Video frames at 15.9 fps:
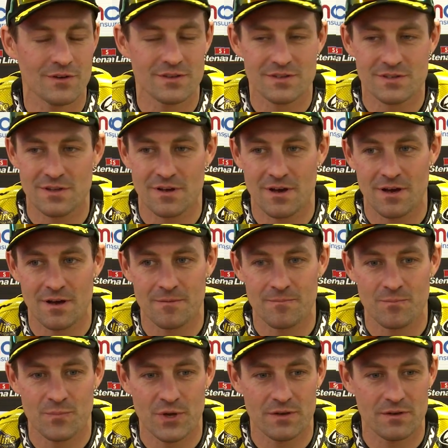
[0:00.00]
It's
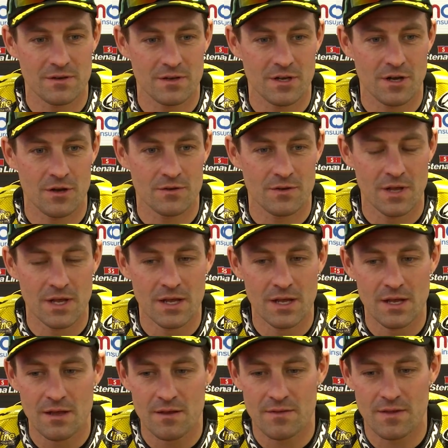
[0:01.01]
but you know,
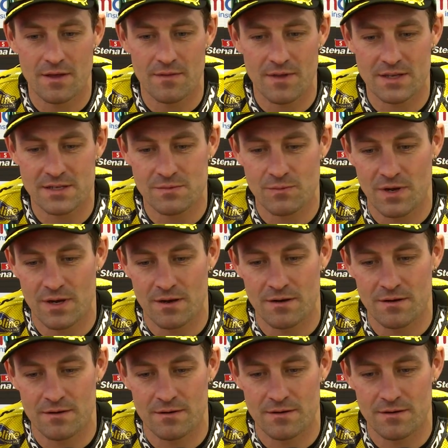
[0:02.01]
that's
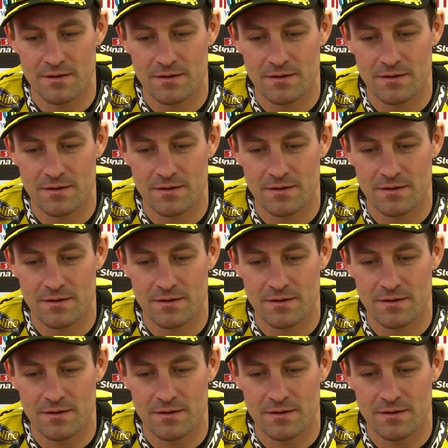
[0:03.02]
where